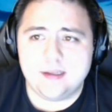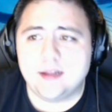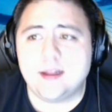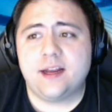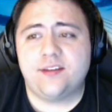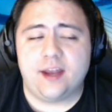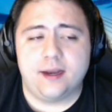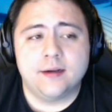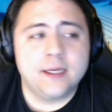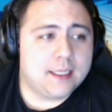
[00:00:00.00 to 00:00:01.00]
Now, like I
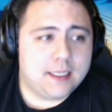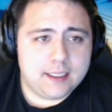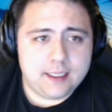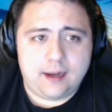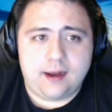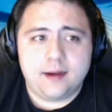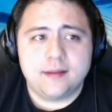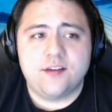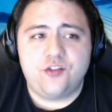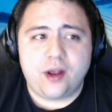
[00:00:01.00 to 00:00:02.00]
said, uh,
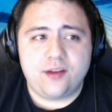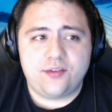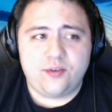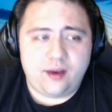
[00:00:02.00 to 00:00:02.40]
the Jets,